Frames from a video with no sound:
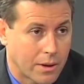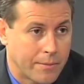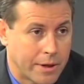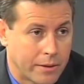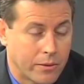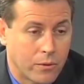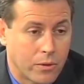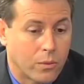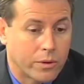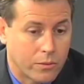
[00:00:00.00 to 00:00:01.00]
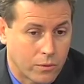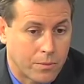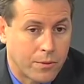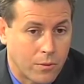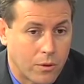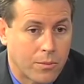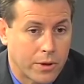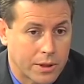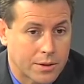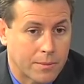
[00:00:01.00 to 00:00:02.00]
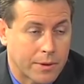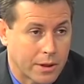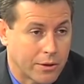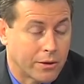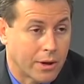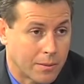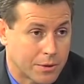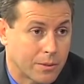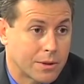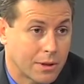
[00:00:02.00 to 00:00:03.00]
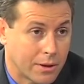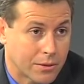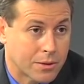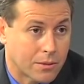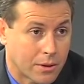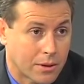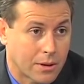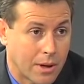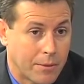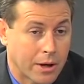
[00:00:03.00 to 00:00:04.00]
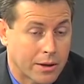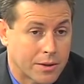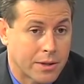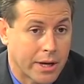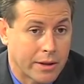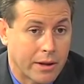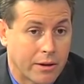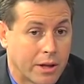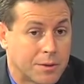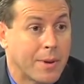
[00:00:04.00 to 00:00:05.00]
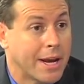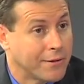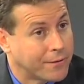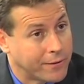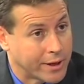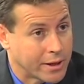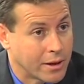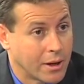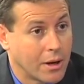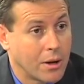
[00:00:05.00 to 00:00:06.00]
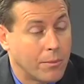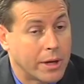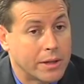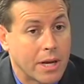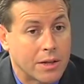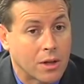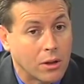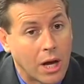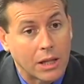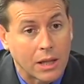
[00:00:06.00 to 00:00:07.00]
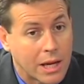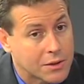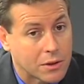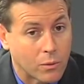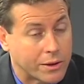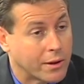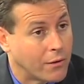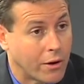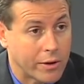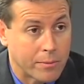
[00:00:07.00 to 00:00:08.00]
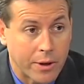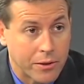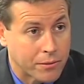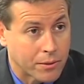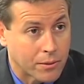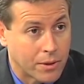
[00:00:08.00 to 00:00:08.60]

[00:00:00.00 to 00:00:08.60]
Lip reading: I mean, we're putting something in their gum, so it's a little sore. I'm not going to say that it's pain-free, but it's a lot less than what they've already been through.